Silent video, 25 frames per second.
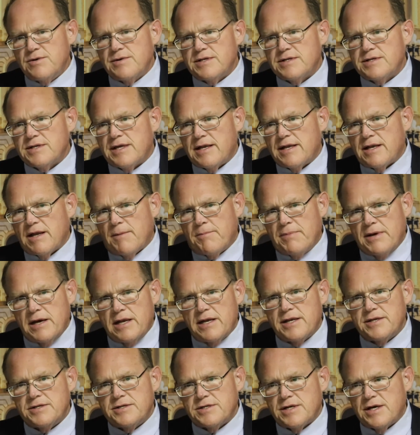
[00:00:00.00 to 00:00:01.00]
is that
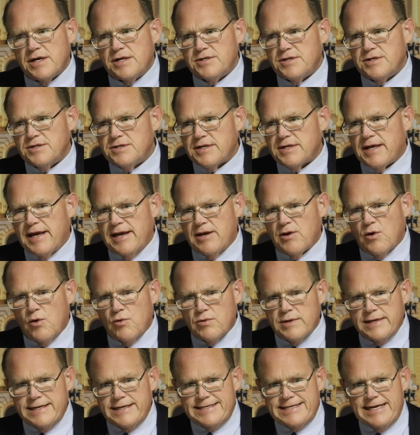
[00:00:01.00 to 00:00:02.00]
appellate judges can
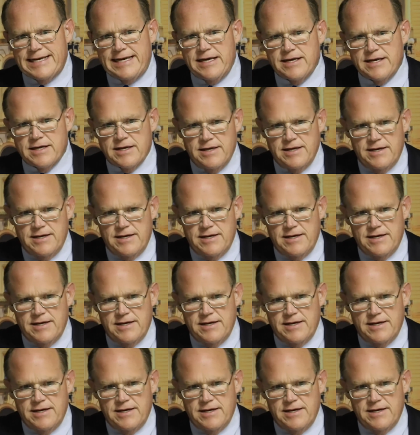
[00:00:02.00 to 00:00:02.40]
only take